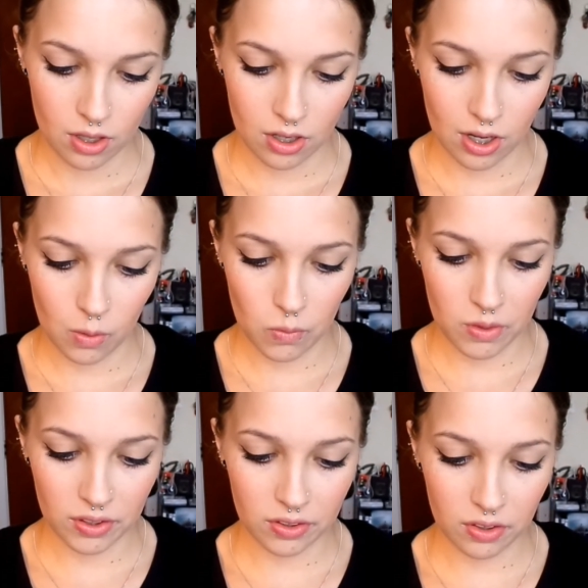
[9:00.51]
Now with
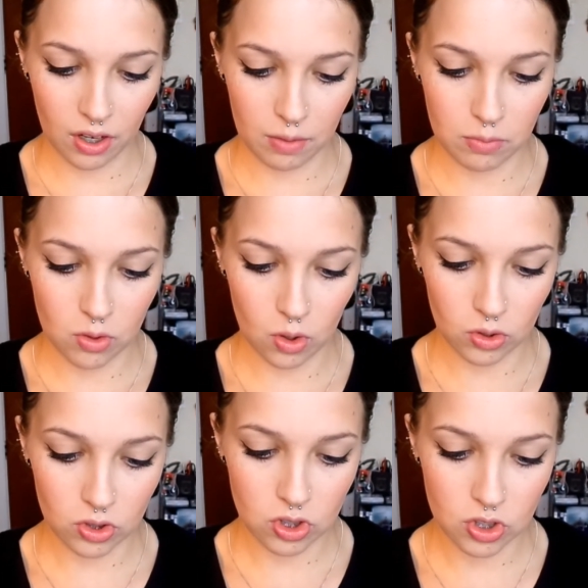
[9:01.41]
this, I'm not
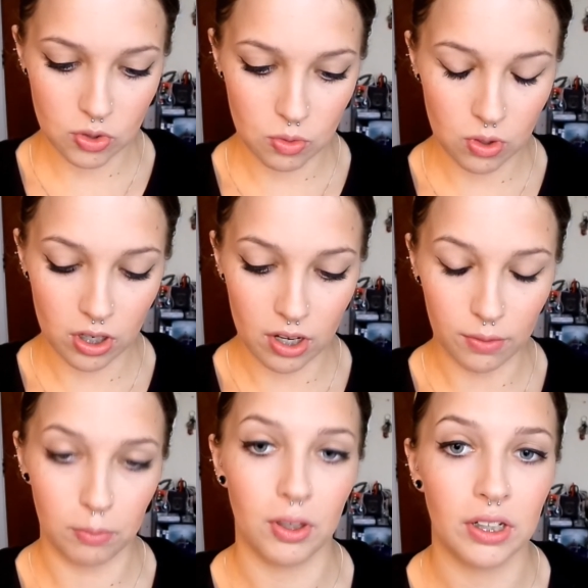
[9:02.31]
sure if
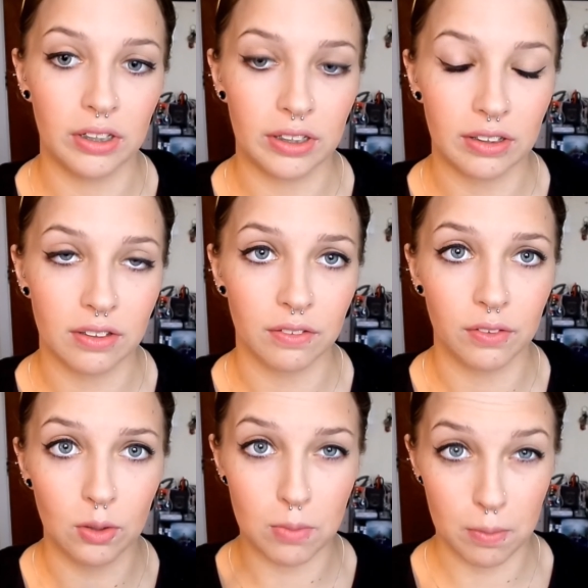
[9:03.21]
I'm going to need to
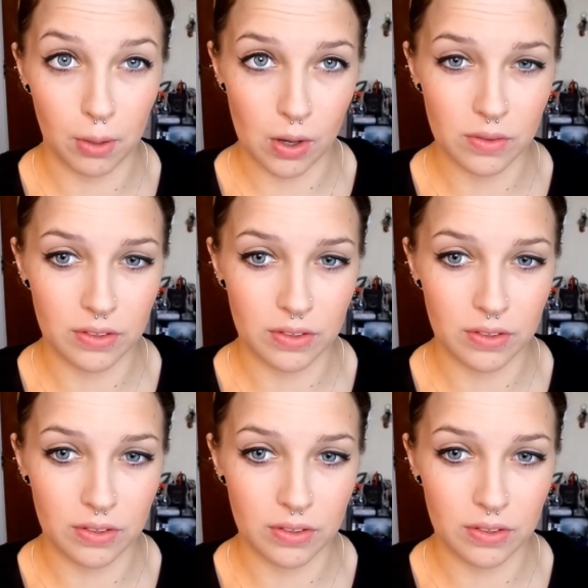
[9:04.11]
fill my brows